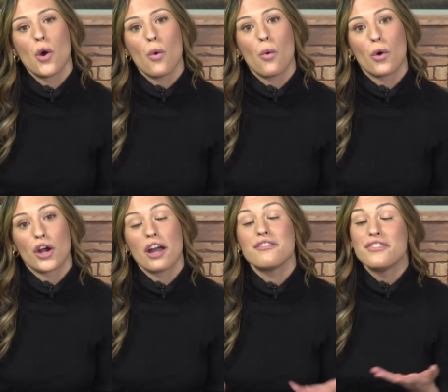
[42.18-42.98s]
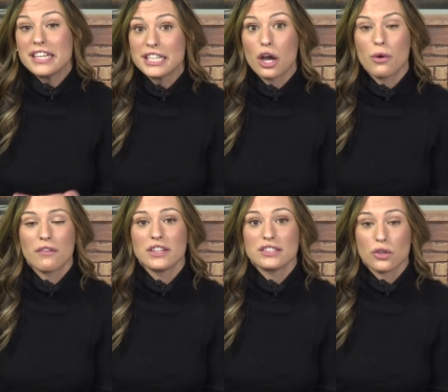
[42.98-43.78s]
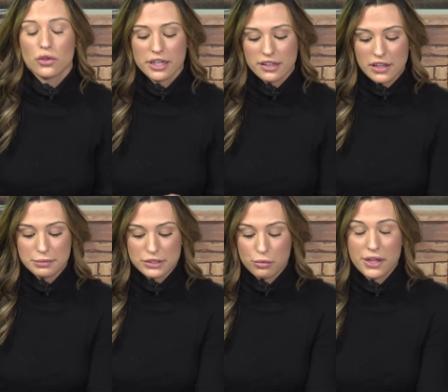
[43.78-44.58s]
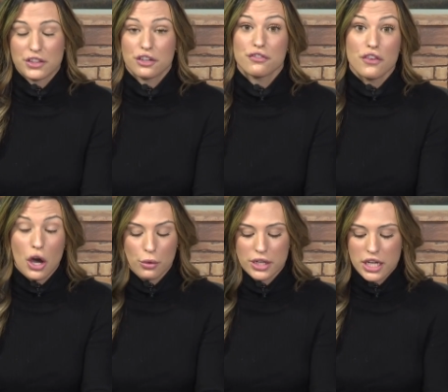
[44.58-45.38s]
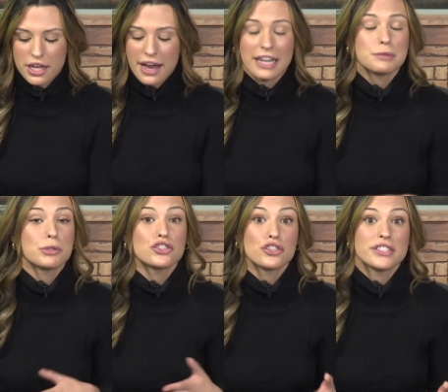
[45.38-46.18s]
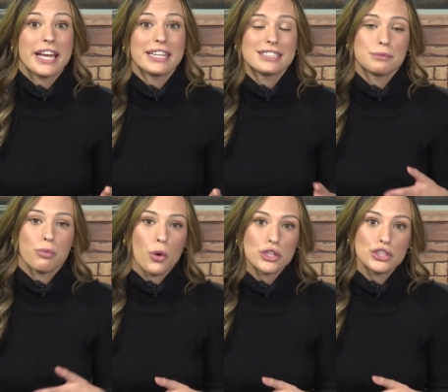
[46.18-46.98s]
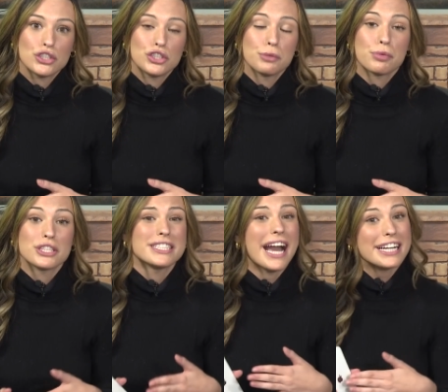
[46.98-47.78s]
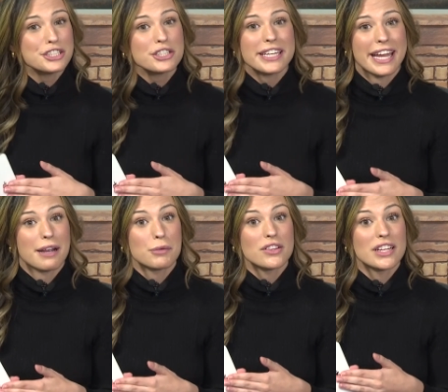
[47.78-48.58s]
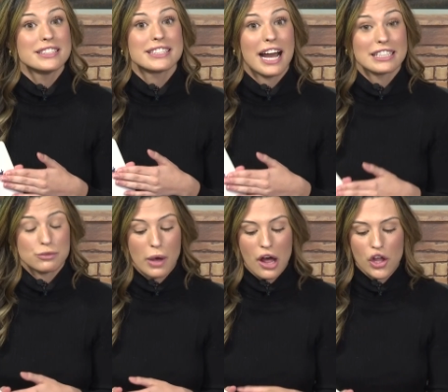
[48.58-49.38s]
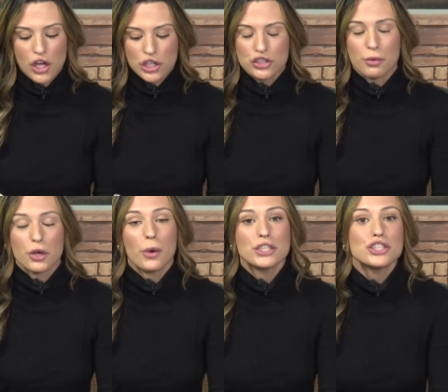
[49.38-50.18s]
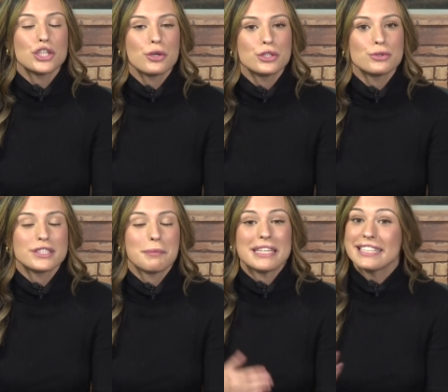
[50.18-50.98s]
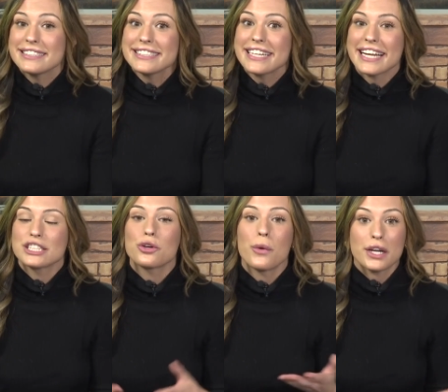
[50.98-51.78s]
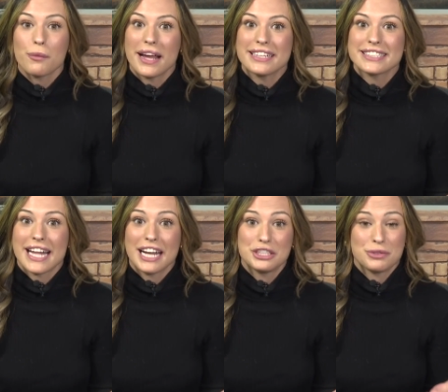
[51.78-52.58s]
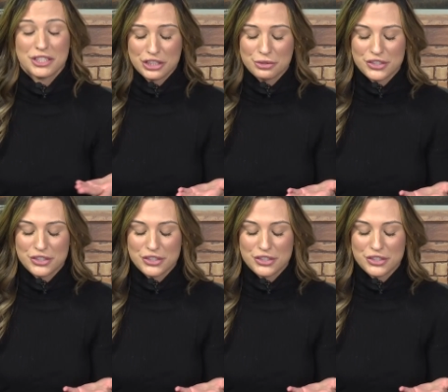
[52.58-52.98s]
or a video of the solar eclipse with your phone? Experts are saying it's important to protect your camera lens as well. So we're going to show you some easy and quick ways that you can do